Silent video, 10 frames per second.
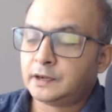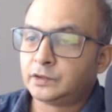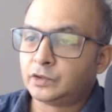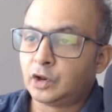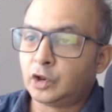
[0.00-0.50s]

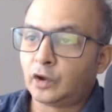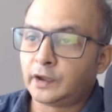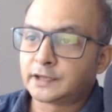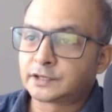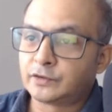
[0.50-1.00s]
The
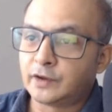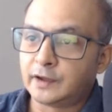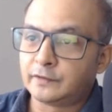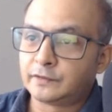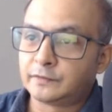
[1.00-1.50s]
log x
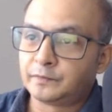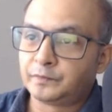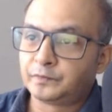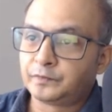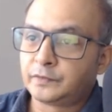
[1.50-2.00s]
graph
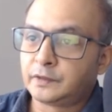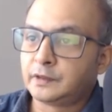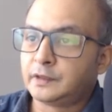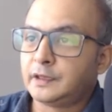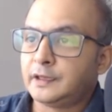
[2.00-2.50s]

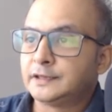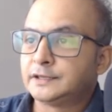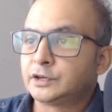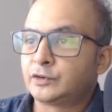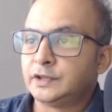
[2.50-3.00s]

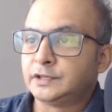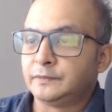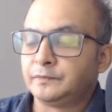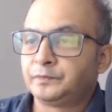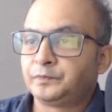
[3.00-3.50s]
is
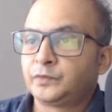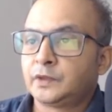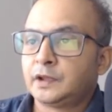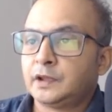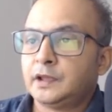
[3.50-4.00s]
increasing.
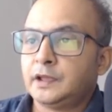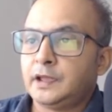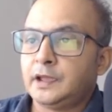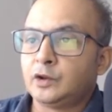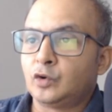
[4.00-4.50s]

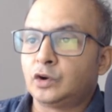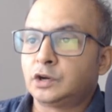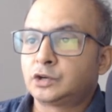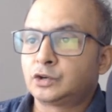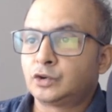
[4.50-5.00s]
In
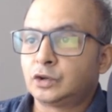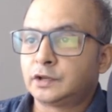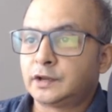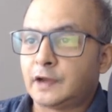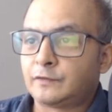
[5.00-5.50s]
order to draw
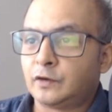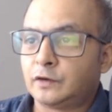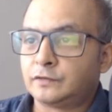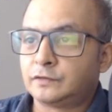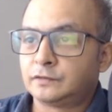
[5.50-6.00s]
the graph
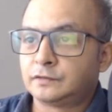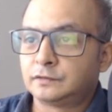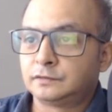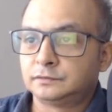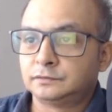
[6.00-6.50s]
of
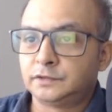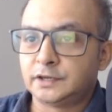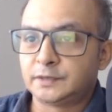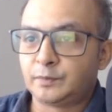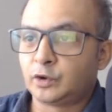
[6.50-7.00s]

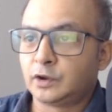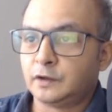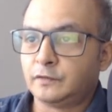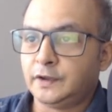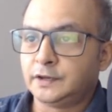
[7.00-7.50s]
reciprocal
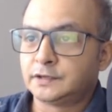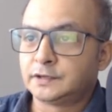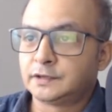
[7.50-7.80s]
of it,